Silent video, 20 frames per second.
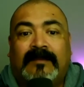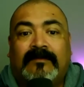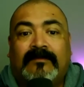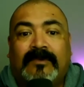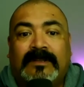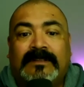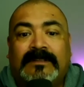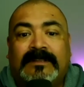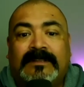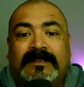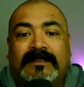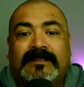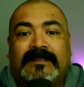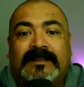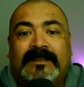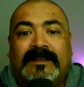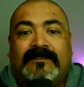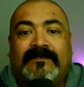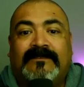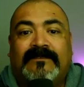And one thing that
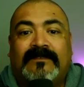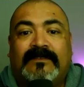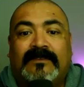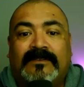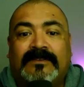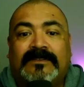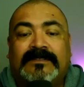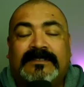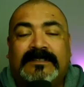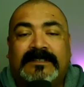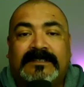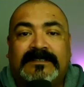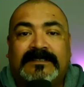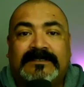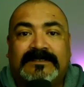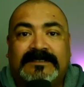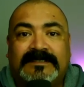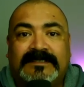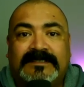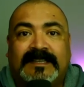I've learned to
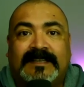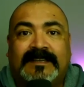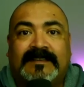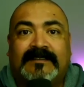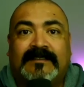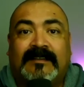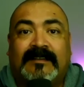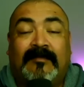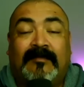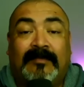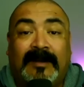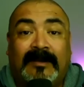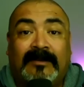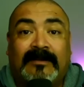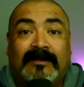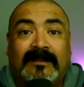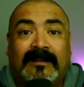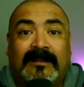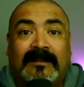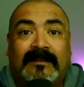understand
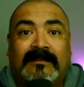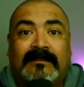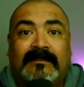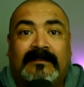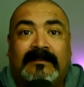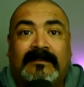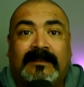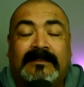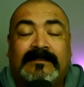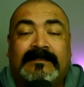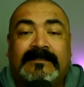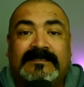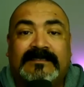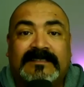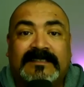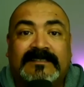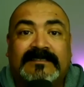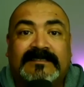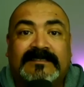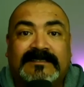about God and the
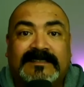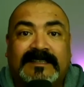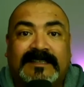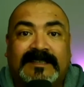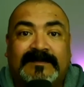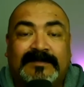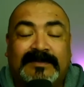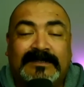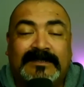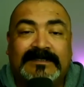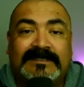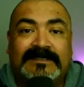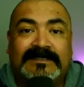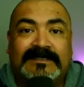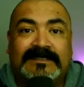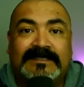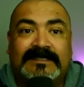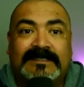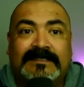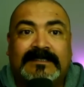seasons that He puts
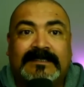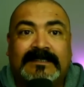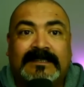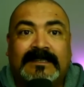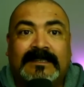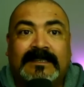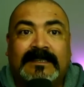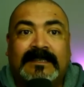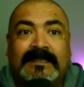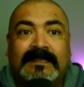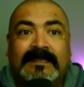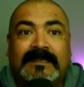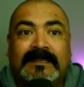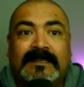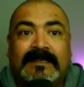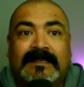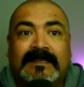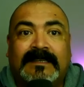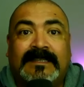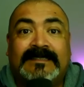us in
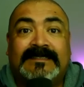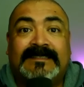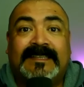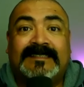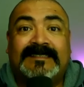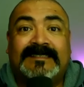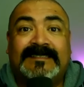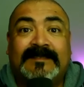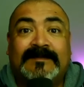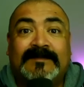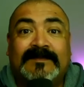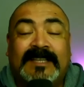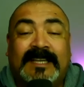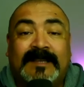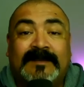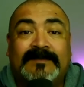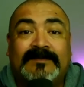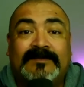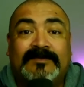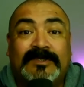is that
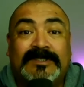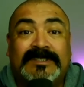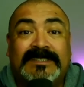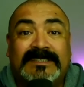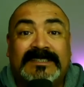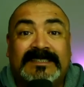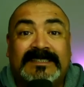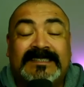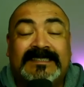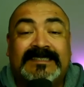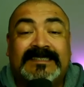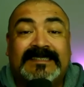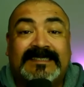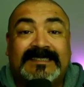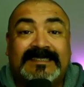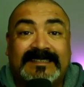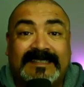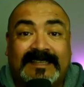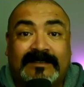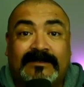sometimes we just need to
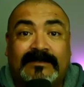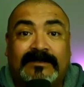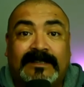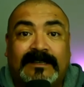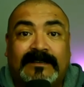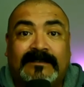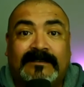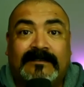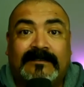settle there